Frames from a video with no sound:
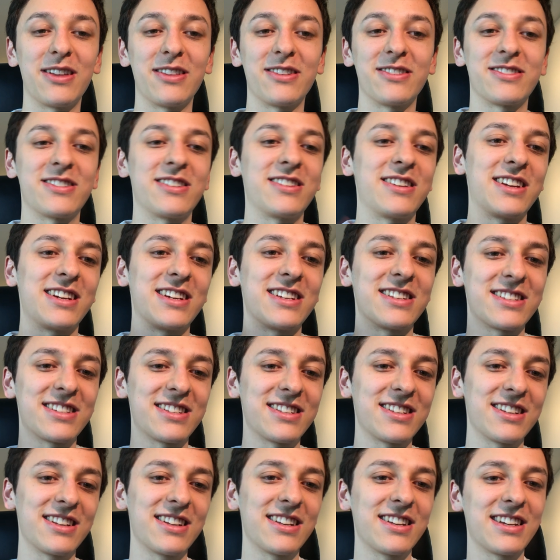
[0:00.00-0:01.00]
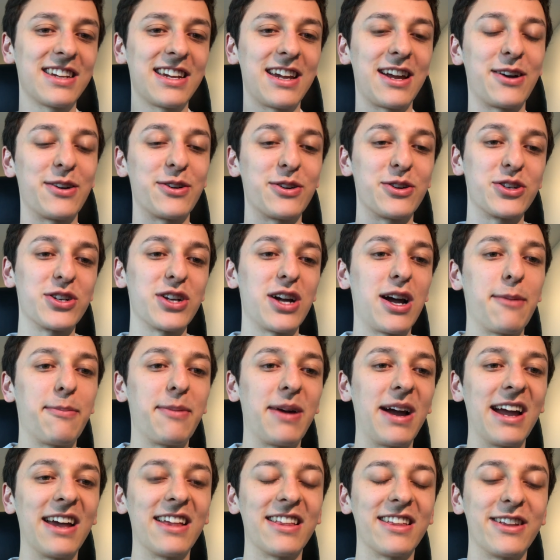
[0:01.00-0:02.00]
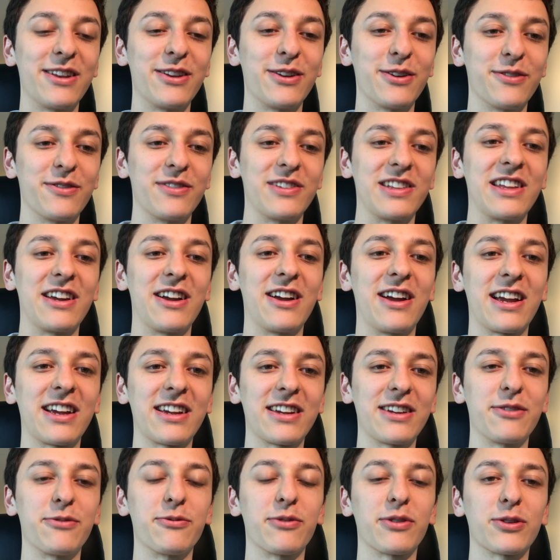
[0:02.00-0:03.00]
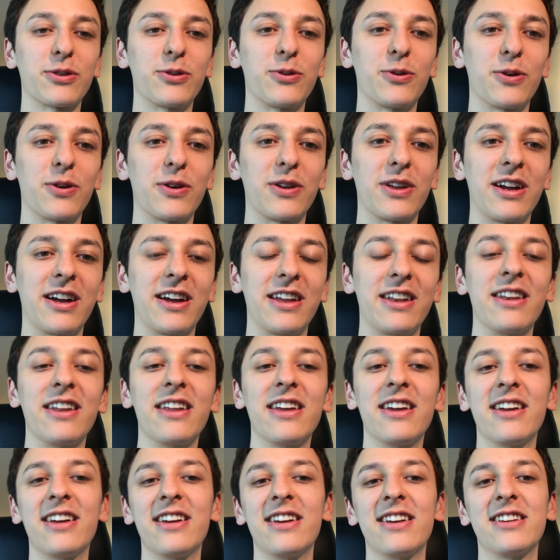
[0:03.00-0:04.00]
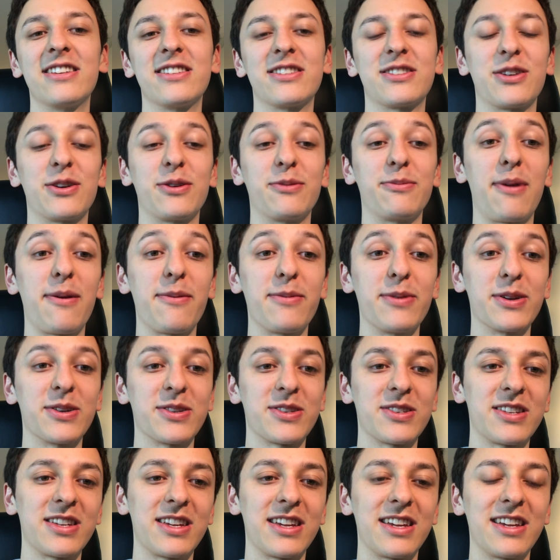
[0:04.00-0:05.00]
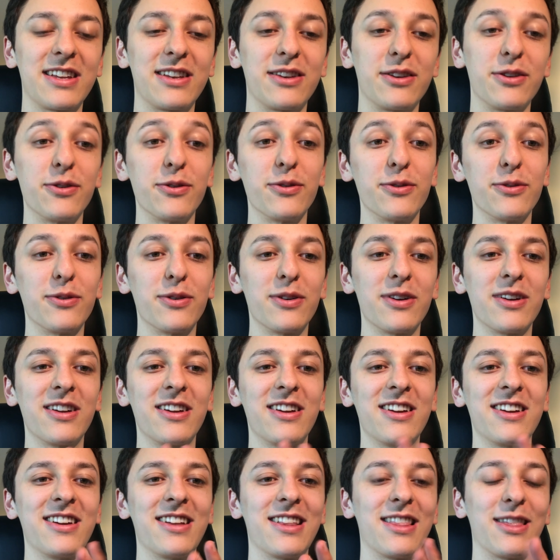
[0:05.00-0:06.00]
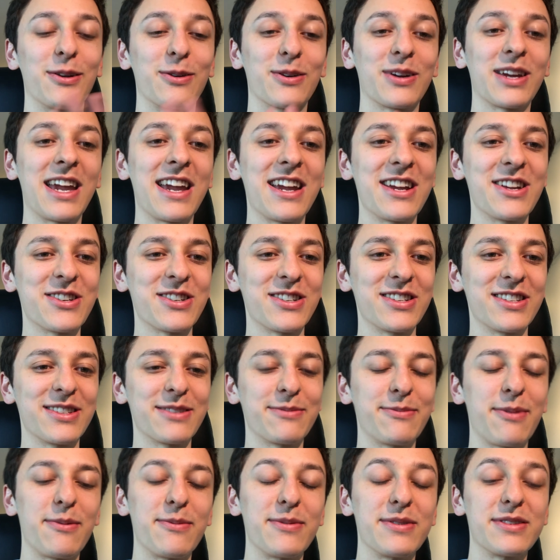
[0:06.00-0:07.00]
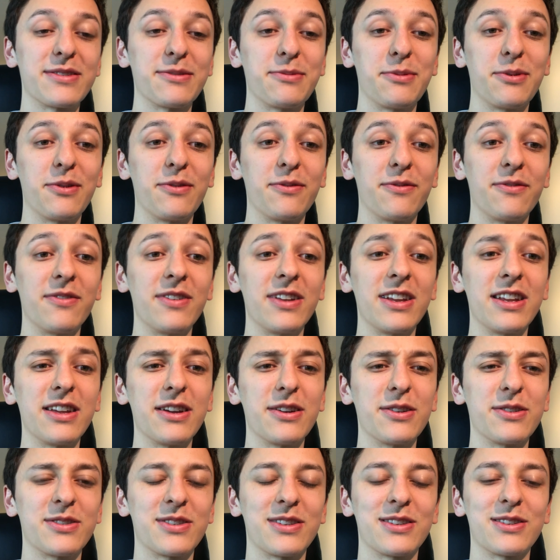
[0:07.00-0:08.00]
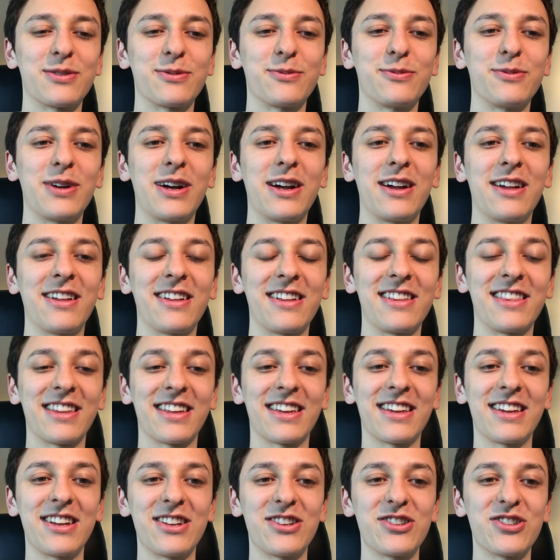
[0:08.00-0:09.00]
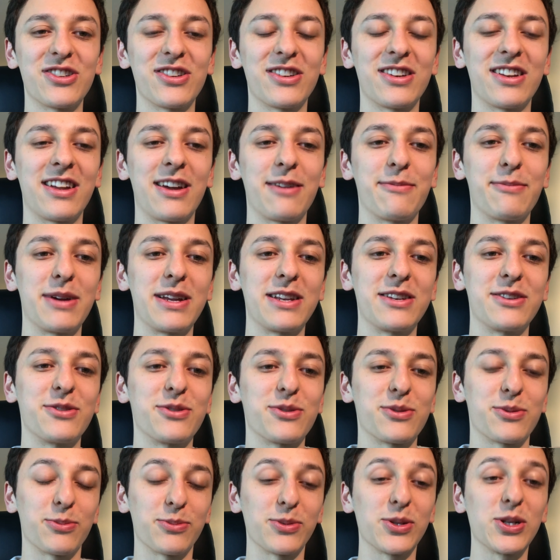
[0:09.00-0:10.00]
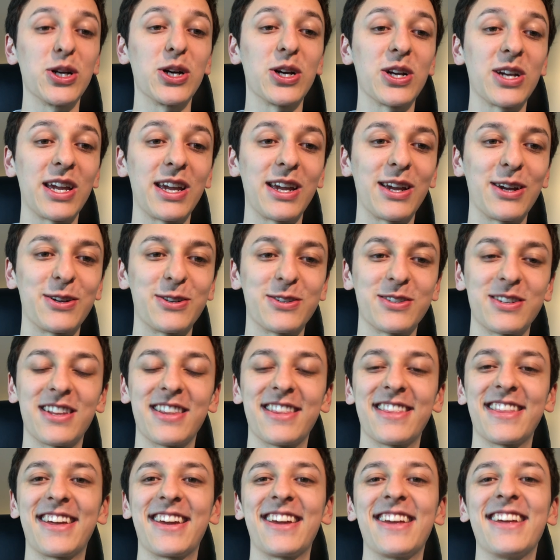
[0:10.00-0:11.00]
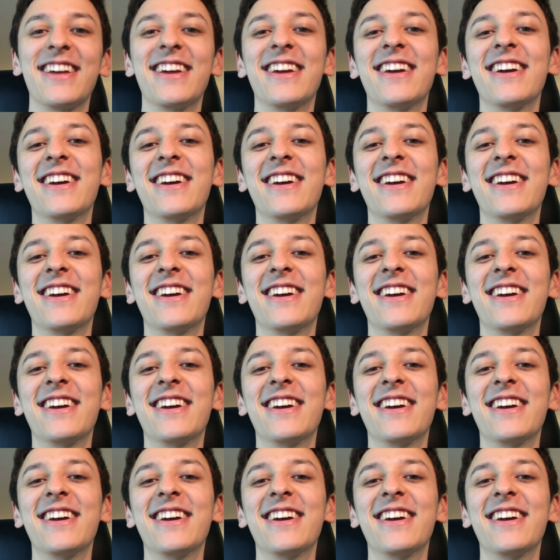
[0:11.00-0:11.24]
There's a nice countertop island over there I could record on. So maybe you'll see new locations, maybe some new videos as well in the kitchen. I might do some cooking or something.